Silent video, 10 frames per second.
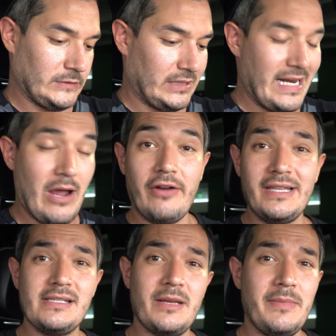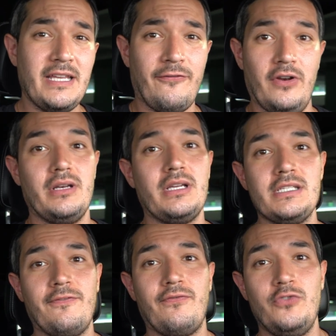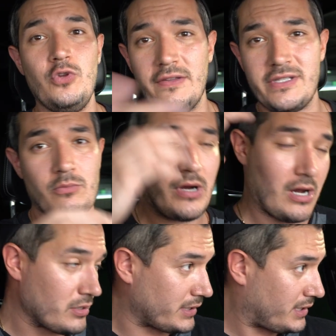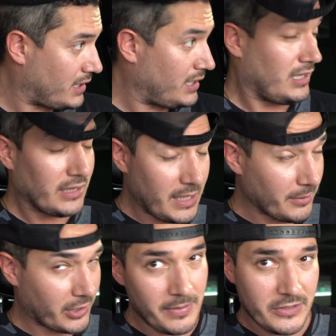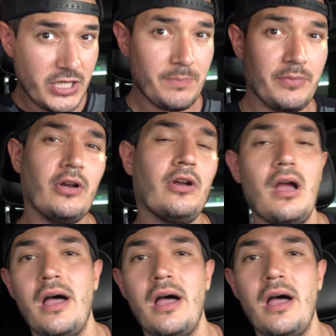Now everything's gonna be different, because if you live somewhere else, labor could be cheaper.